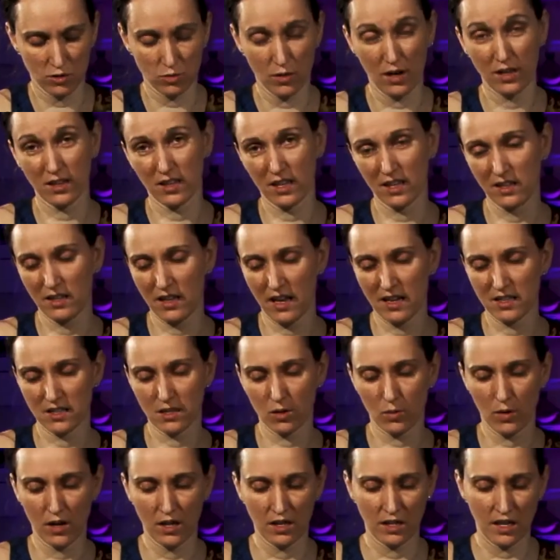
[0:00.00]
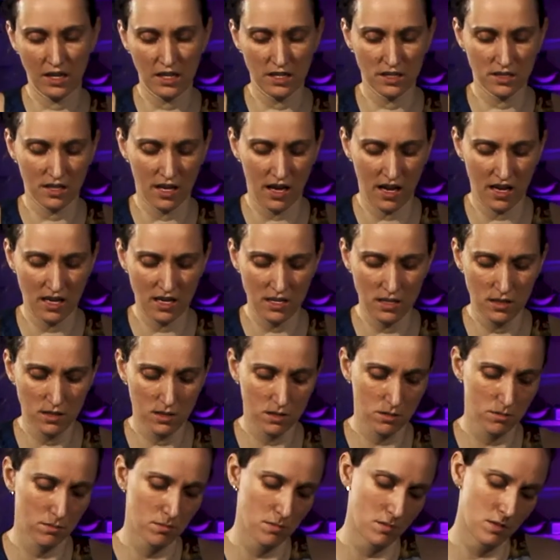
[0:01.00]
So I think that's quite a nice
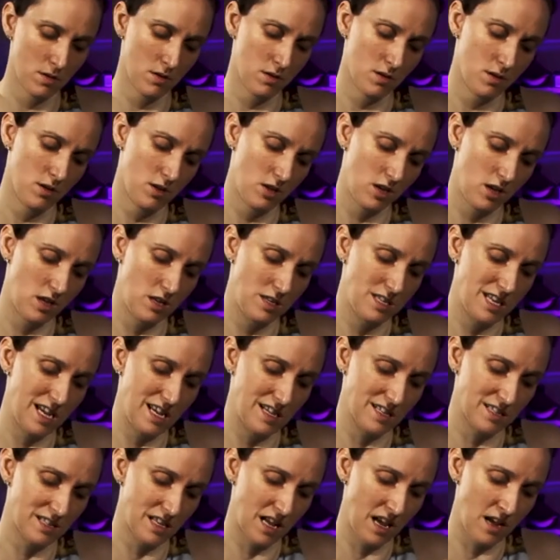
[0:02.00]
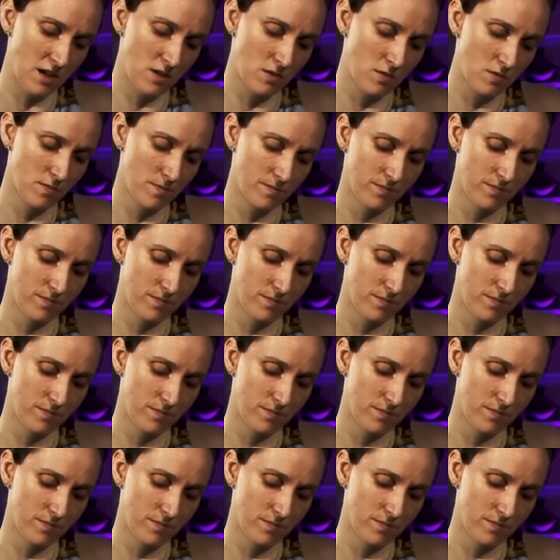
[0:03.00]
size to test it out.